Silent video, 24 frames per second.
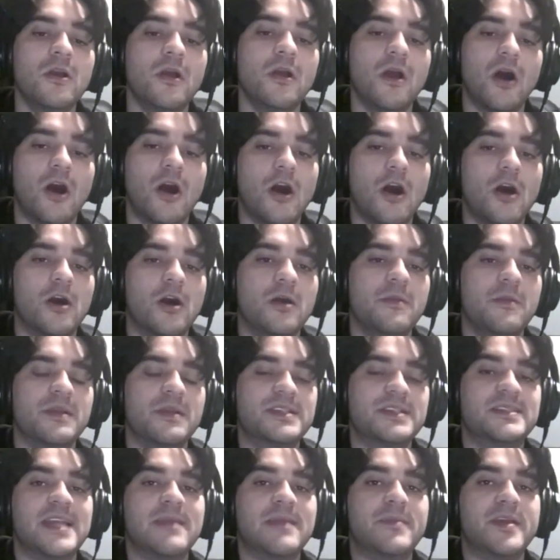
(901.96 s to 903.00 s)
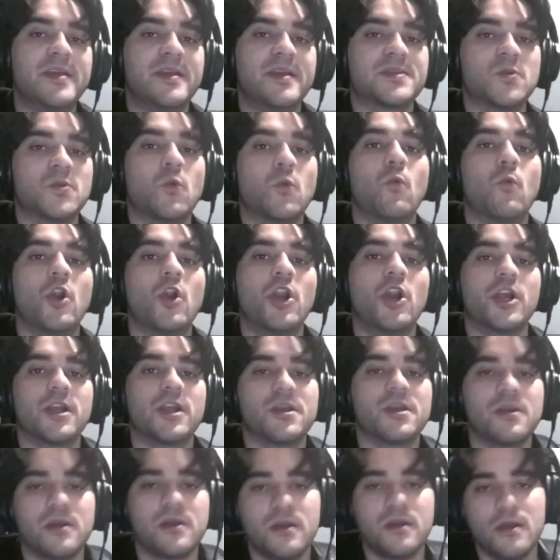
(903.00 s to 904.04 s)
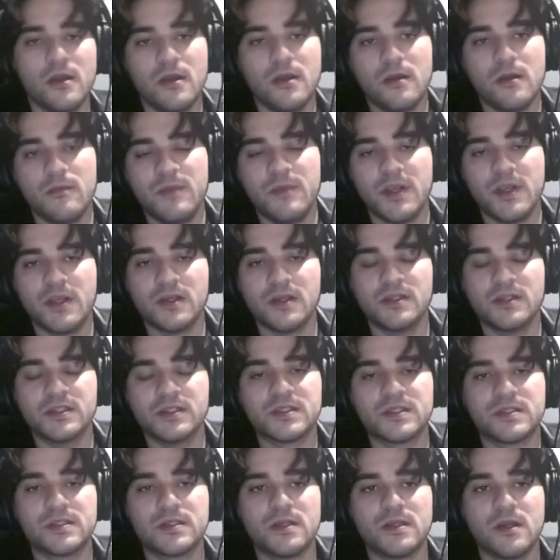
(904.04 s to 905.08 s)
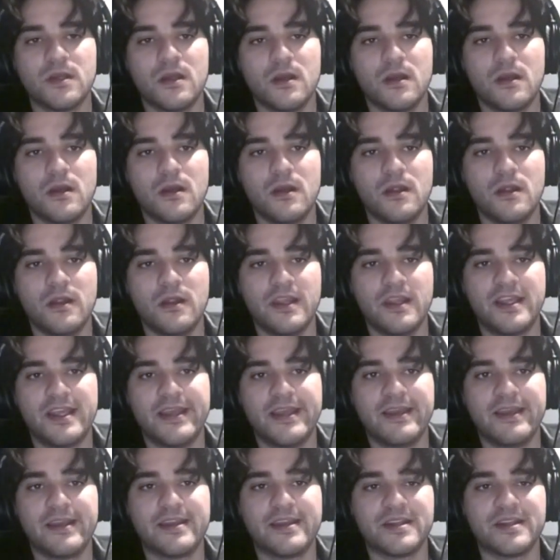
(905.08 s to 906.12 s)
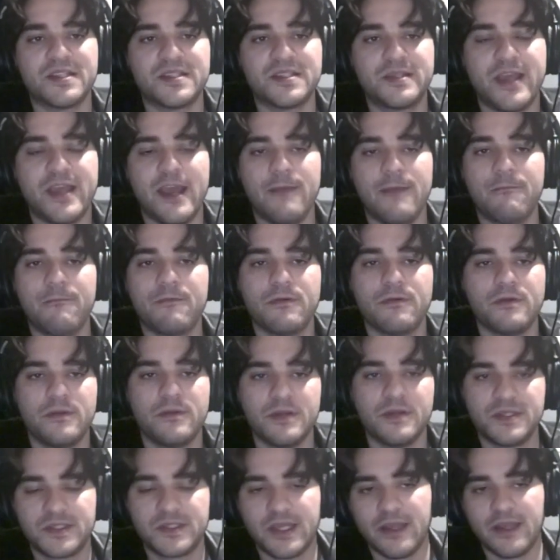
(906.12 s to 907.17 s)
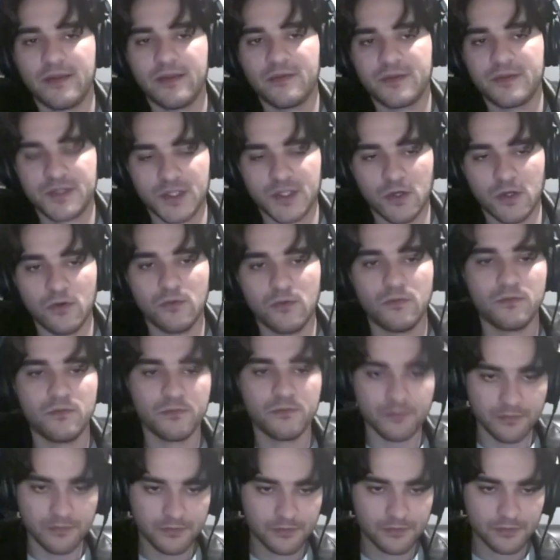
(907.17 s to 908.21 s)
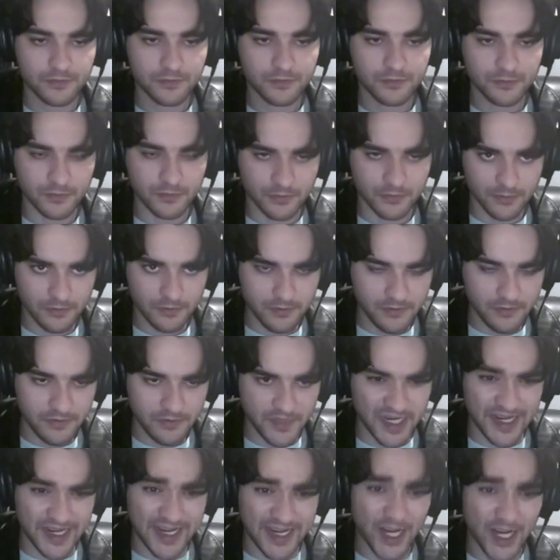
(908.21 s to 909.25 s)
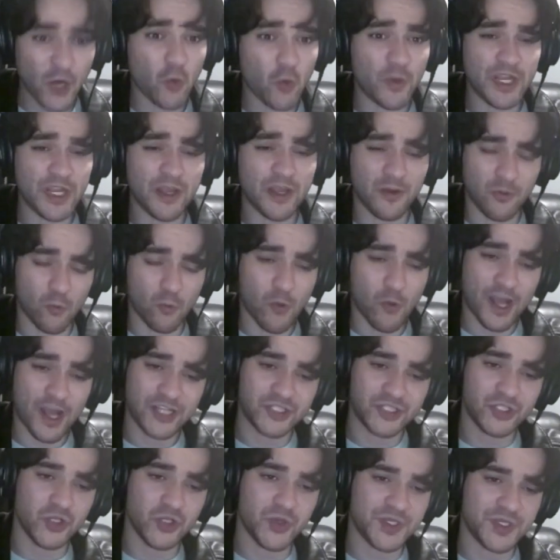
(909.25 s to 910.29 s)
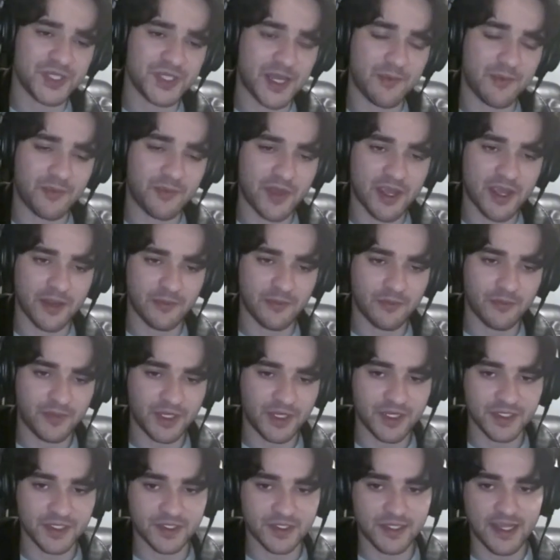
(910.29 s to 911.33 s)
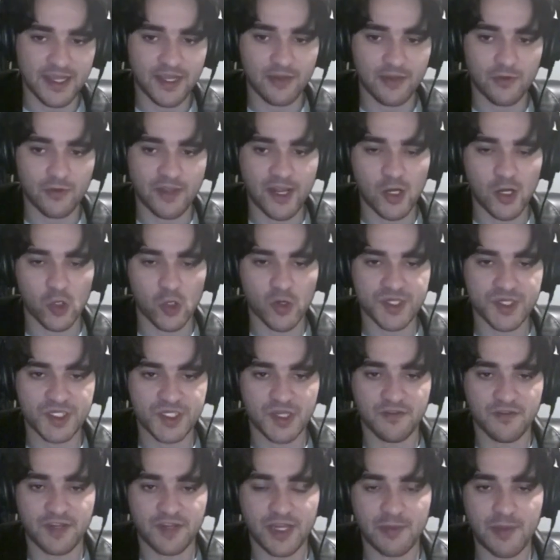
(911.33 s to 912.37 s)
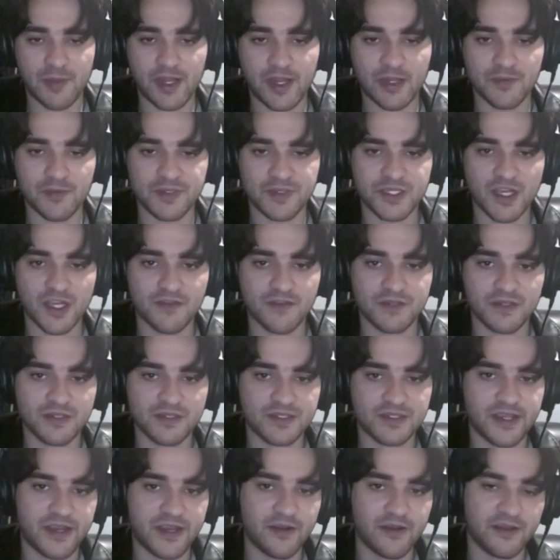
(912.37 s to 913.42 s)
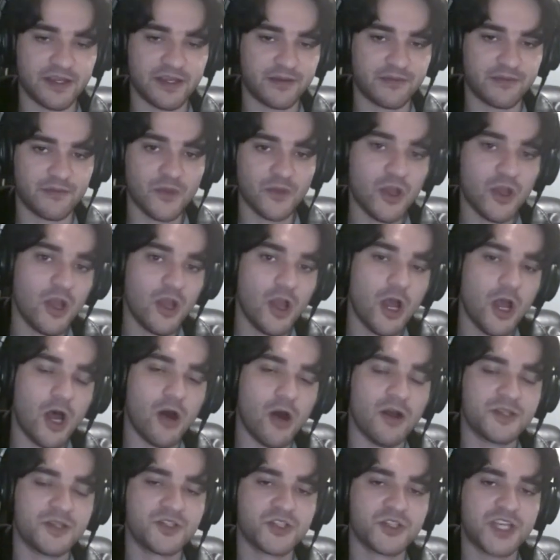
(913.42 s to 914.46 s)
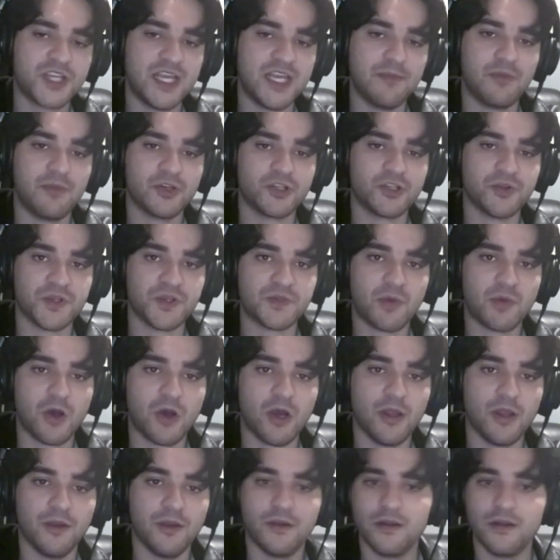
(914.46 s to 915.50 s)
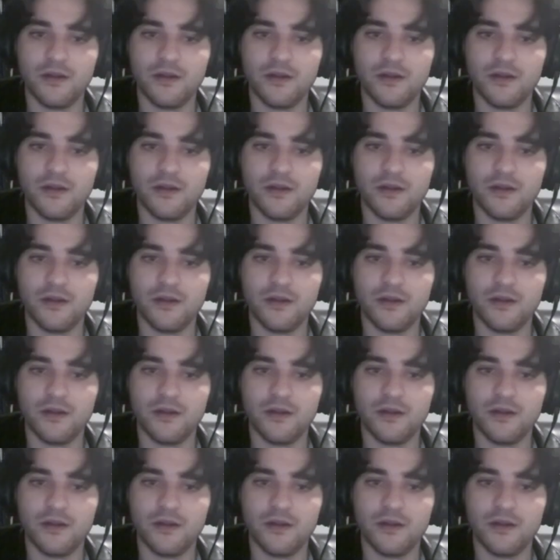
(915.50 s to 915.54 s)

the same thing doesn't work because the king can escape this king. So and here white should do the same thing because they're at risk of getting mated themselves. Let's say like, oh, let's just keep pushing this pawn.